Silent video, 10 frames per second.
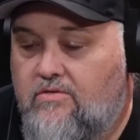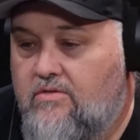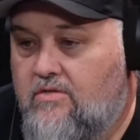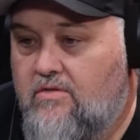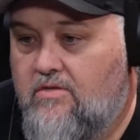
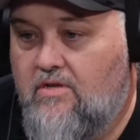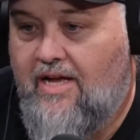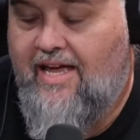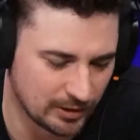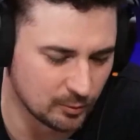
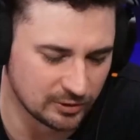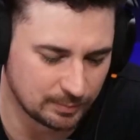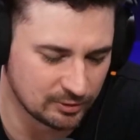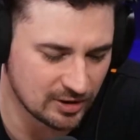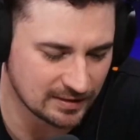it was
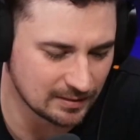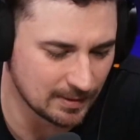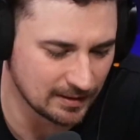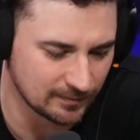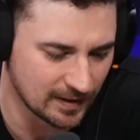projected to
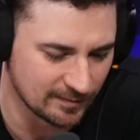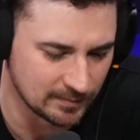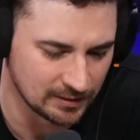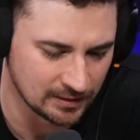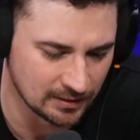make 5
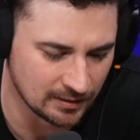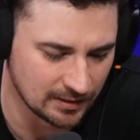million. It